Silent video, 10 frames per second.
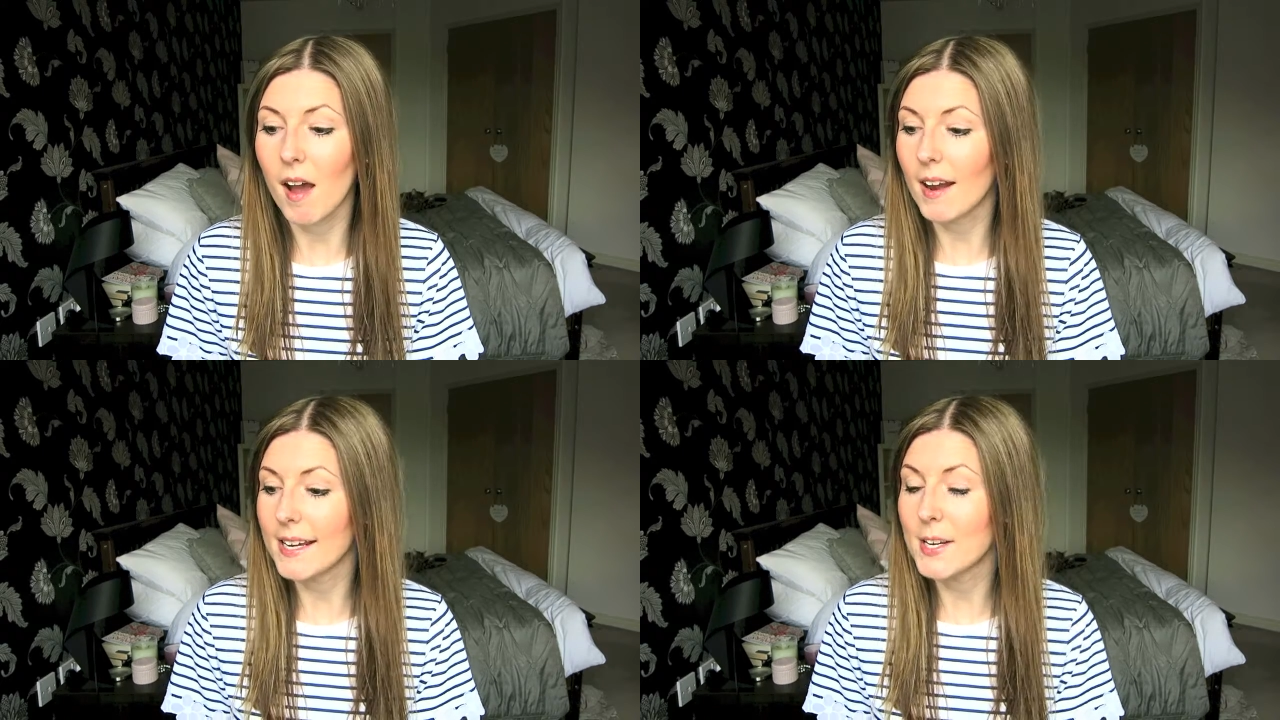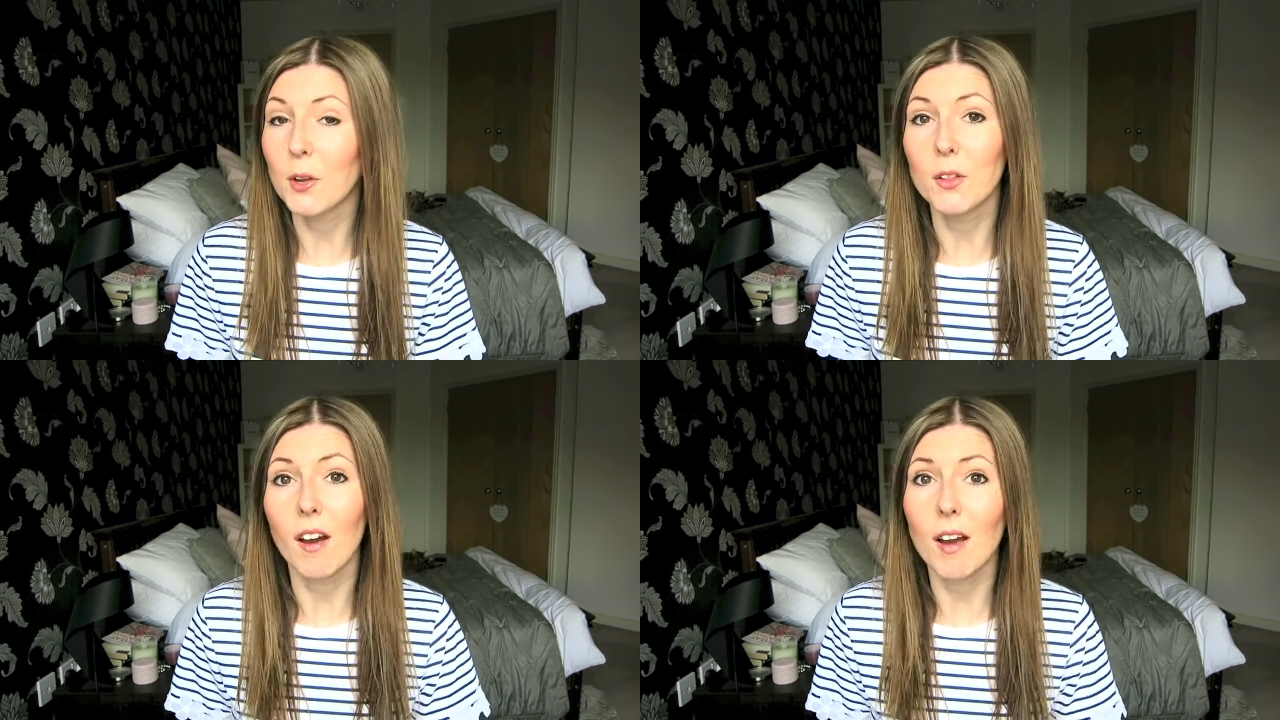I
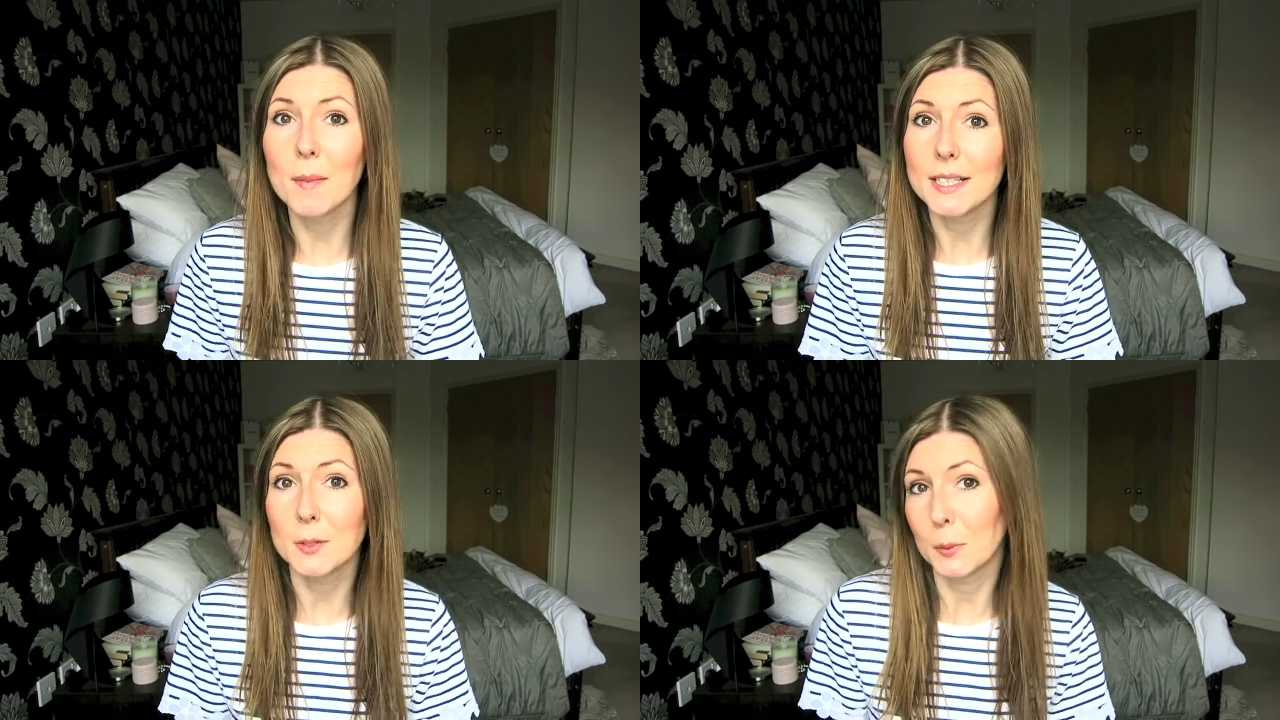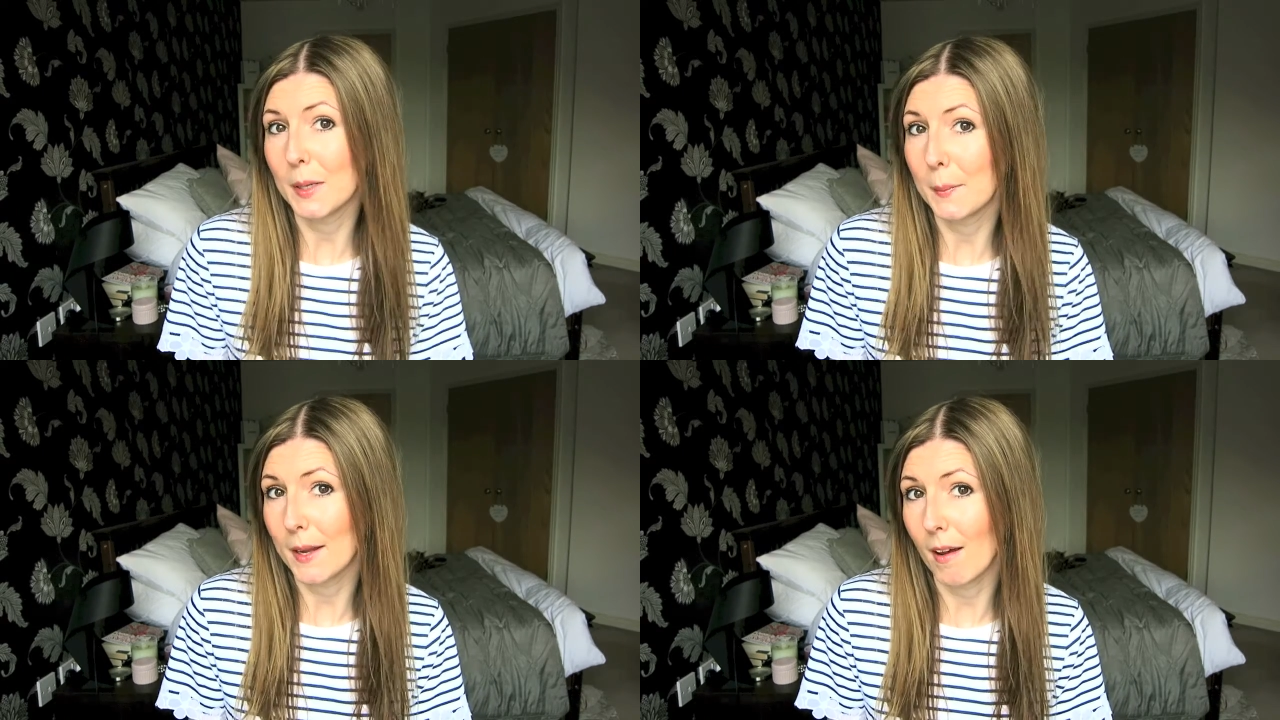know that I'm a little
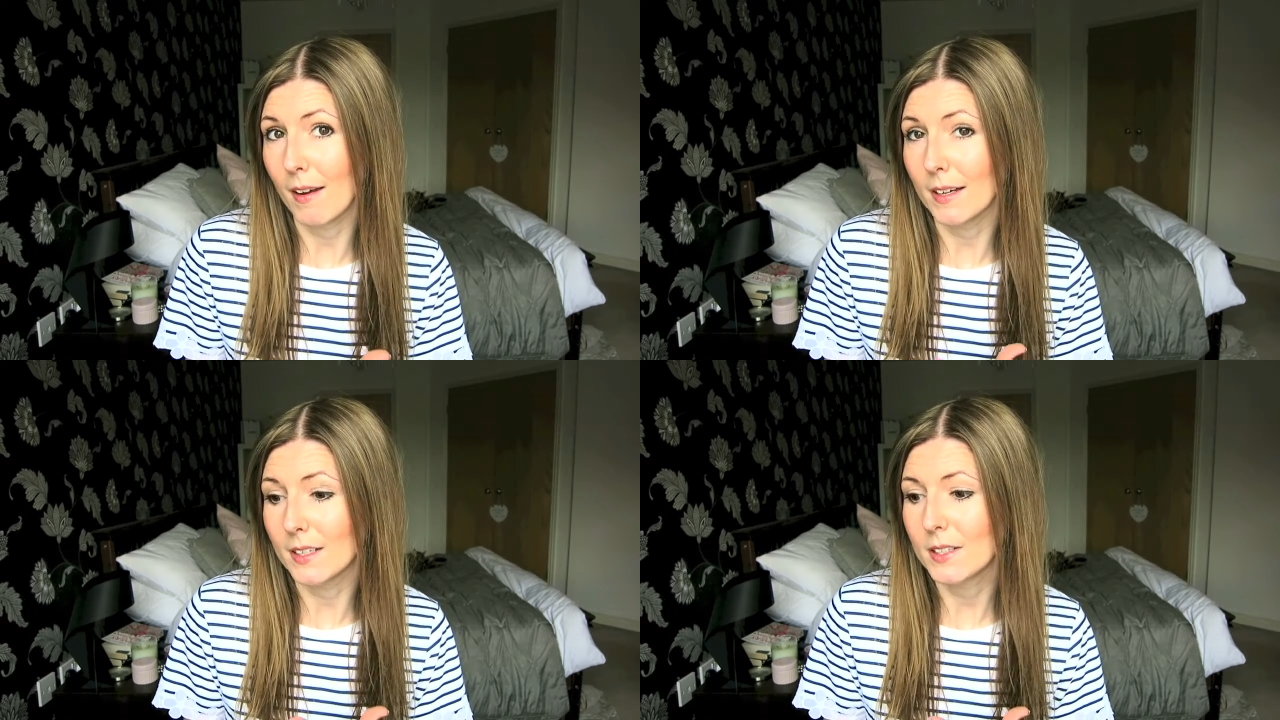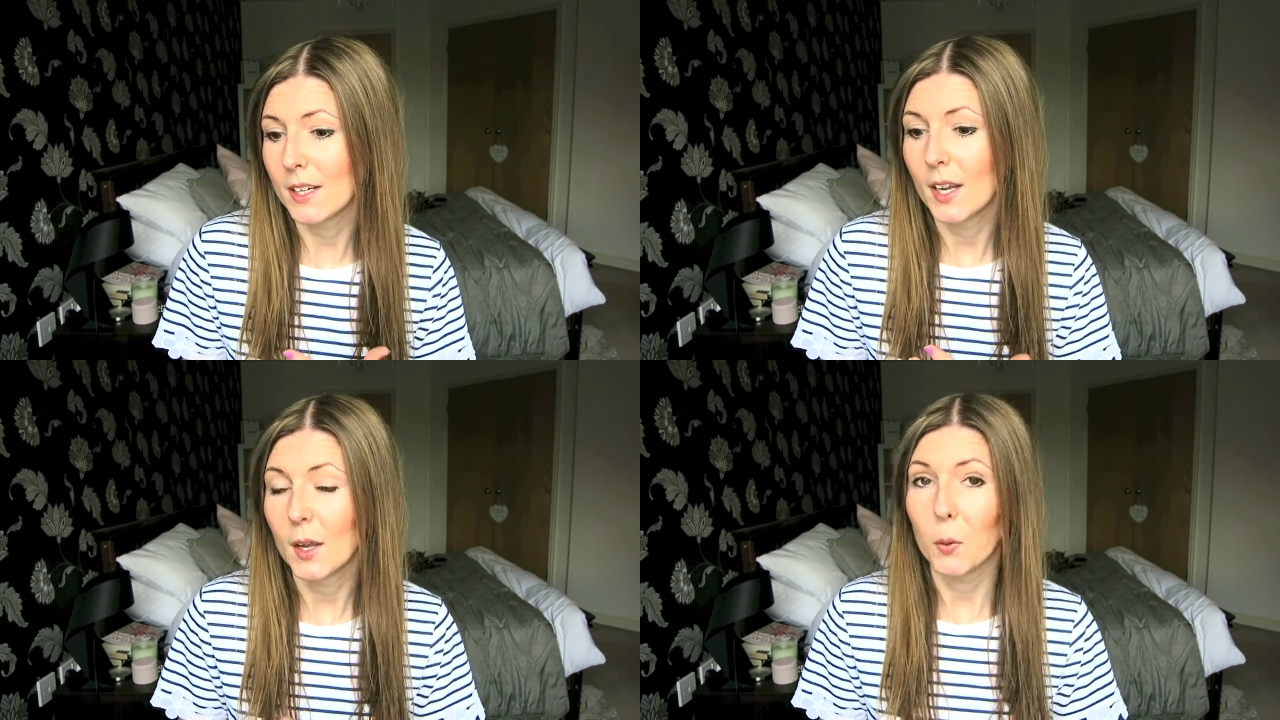bit behind
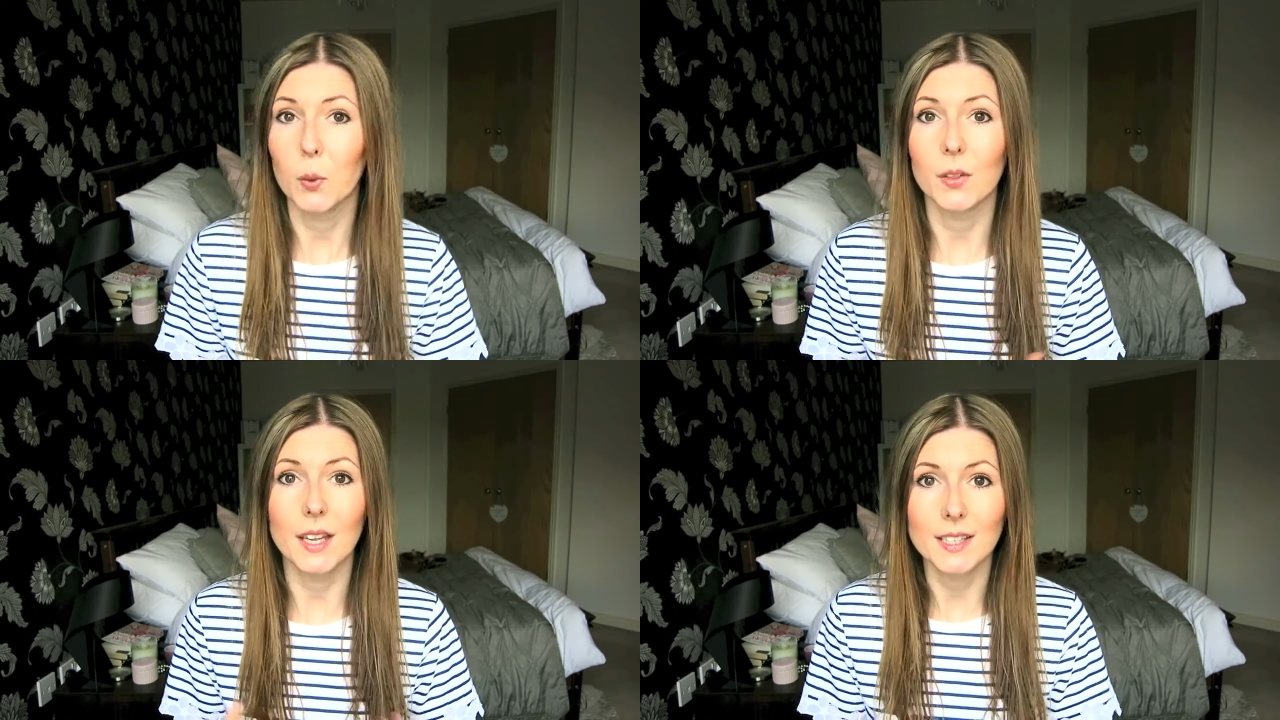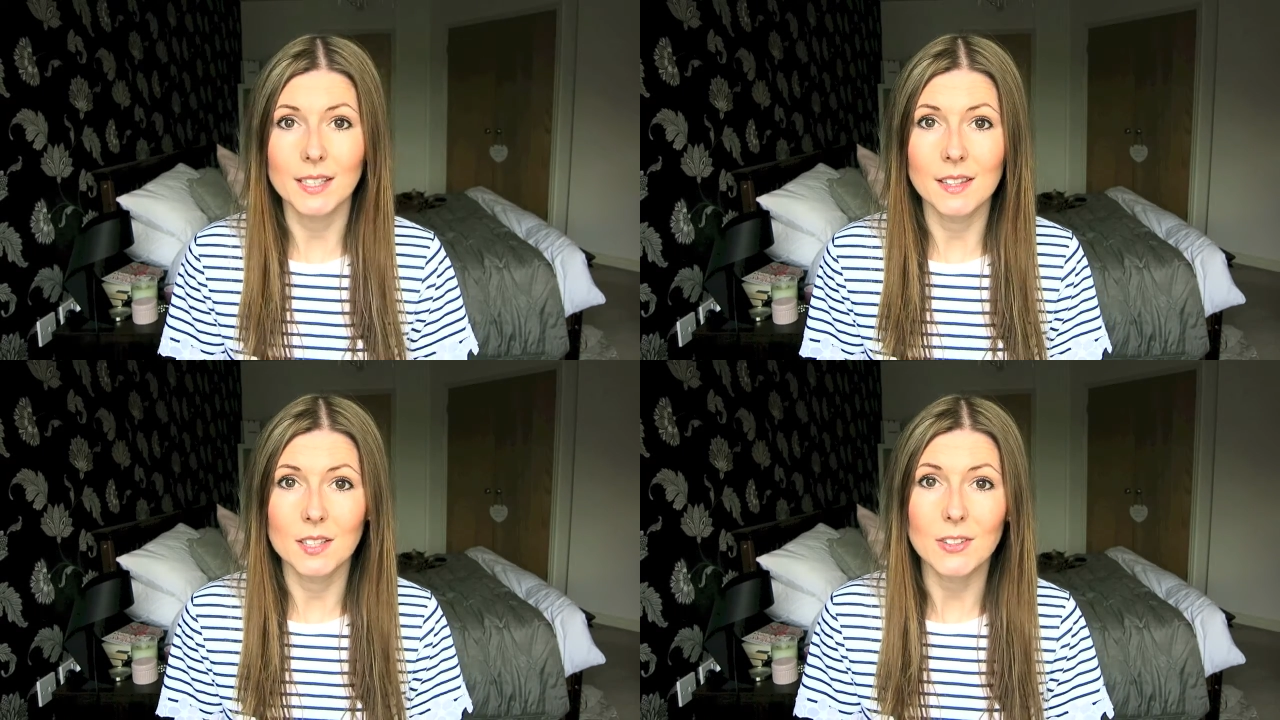with
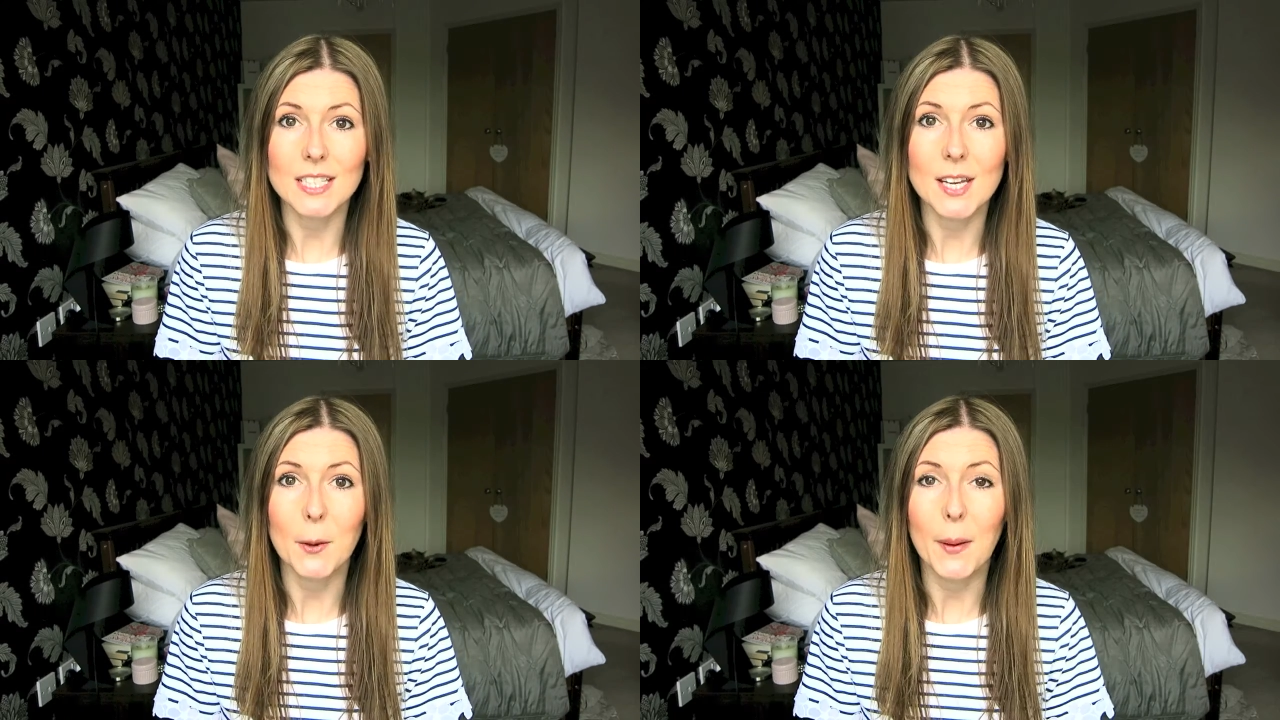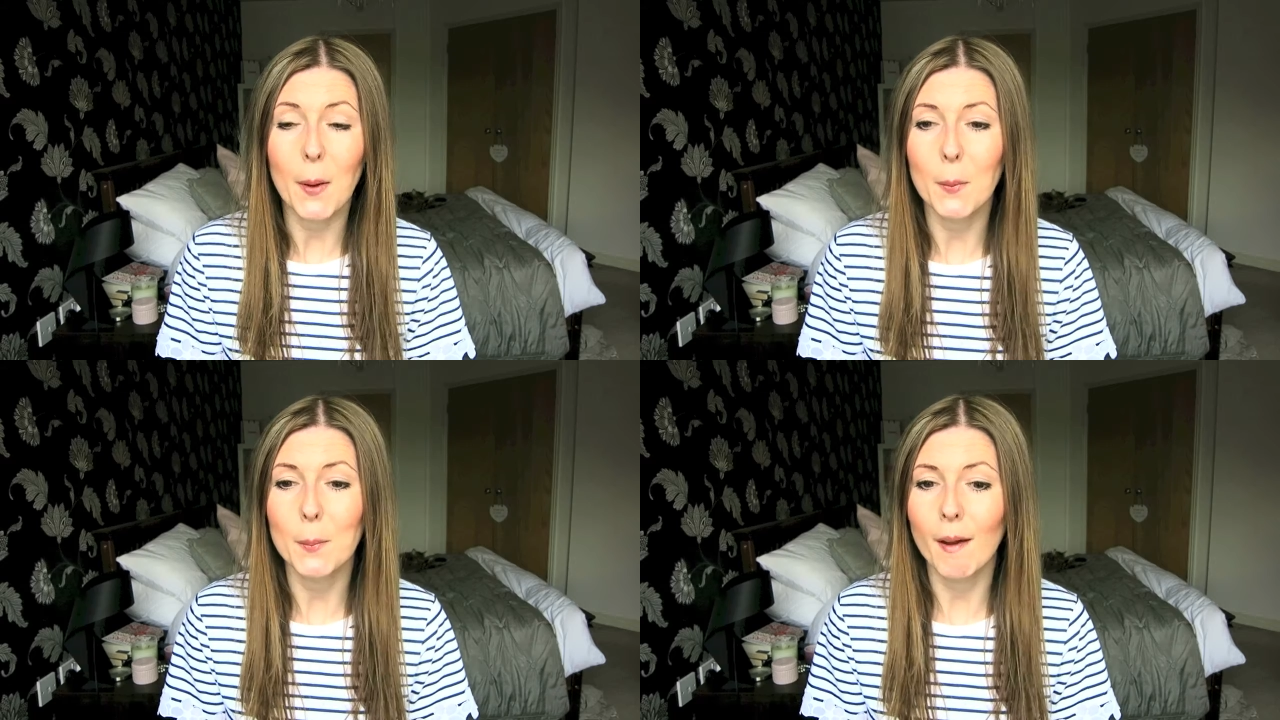getting this video out,